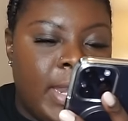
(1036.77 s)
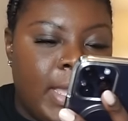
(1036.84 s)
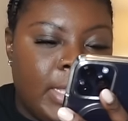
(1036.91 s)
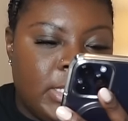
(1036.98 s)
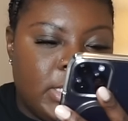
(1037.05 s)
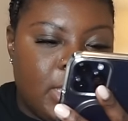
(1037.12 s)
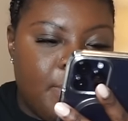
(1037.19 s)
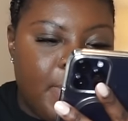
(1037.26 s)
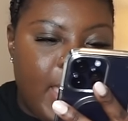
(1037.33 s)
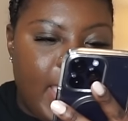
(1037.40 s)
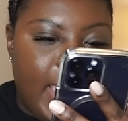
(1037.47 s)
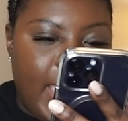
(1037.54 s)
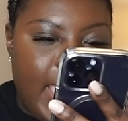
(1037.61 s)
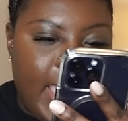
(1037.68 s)
next up
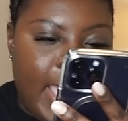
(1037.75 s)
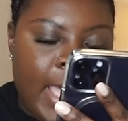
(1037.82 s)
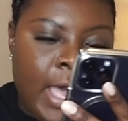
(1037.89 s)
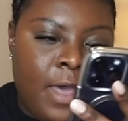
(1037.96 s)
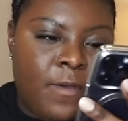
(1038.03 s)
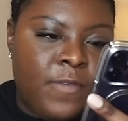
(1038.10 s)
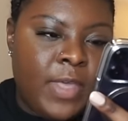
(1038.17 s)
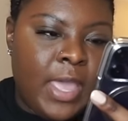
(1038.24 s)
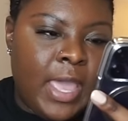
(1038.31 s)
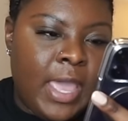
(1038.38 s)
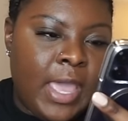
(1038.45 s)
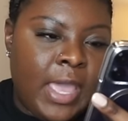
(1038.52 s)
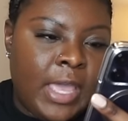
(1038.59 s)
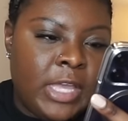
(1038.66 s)
I have
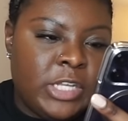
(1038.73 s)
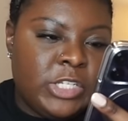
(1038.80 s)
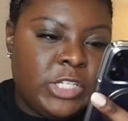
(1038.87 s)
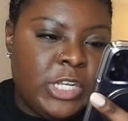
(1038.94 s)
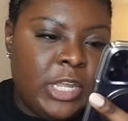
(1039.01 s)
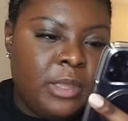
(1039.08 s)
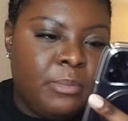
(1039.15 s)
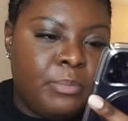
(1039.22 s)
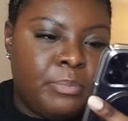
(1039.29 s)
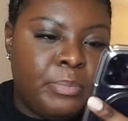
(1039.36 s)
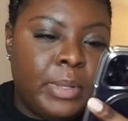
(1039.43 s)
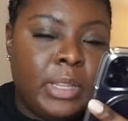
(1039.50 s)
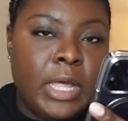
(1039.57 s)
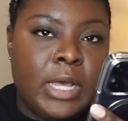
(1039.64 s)
a Shein
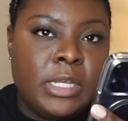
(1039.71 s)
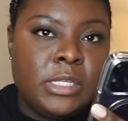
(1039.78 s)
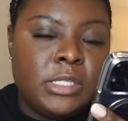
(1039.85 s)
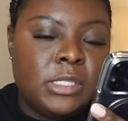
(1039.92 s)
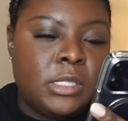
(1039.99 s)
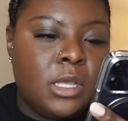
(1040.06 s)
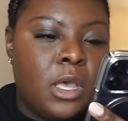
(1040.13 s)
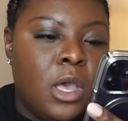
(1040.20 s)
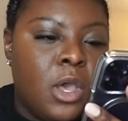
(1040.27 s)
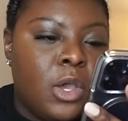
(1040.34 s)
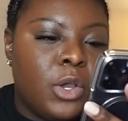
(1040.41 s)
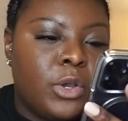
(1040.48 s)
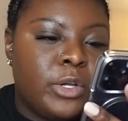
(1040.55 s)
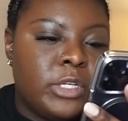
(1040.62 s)
Plus
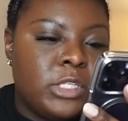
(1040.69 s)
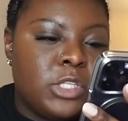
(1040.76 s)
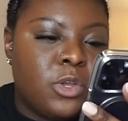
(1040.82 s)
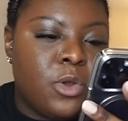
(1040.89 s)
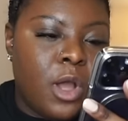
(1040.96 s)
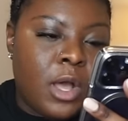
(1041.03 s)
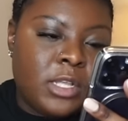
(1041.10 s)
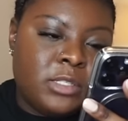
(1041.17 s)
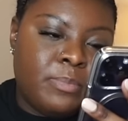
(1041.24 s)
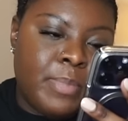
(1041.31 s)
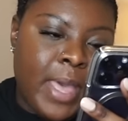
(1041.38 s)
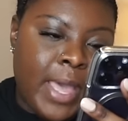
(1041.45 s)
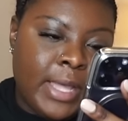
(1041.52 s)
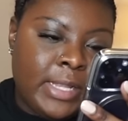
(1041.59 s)
crisscross
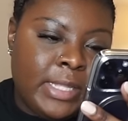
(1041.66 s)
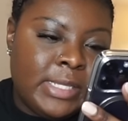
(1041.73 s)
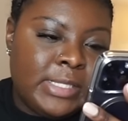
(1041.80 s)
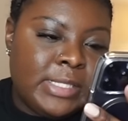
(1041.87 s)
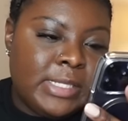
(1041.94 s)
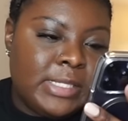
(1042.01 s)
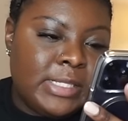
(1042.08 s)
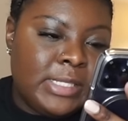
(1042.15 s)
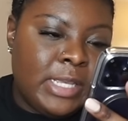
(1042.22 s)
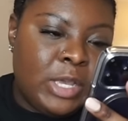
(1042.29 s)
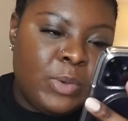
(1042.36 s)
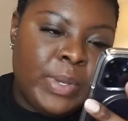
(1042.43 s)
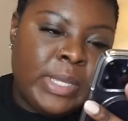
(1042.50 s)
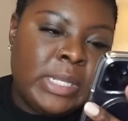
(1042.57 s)
backless
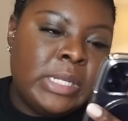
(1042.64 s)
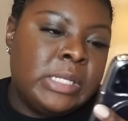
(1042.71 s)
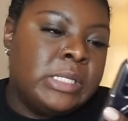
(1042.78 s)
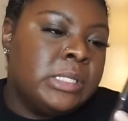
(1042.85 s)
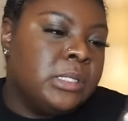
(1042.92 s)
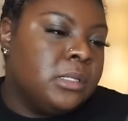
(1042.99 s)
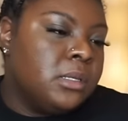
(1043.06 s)
sequin